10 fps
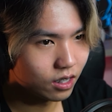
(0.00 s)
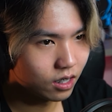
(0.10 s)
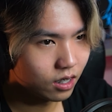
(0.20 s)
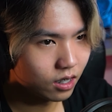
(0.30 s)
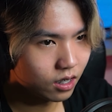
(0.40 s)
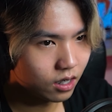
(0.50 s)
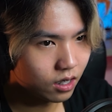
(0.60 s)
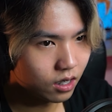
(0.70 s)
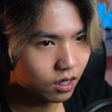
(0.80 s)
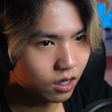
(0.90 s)

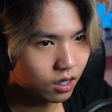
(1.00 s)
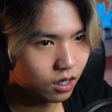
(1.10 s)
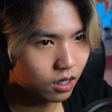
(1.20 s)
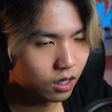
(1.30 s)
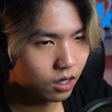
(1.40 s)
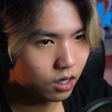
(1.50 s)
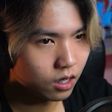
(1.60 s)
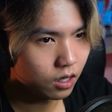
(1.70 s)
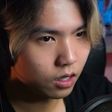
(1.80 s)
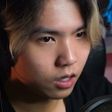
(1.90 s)

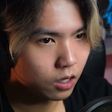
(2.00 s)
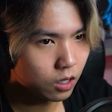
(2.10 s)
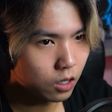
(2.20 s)
Nobody speaks.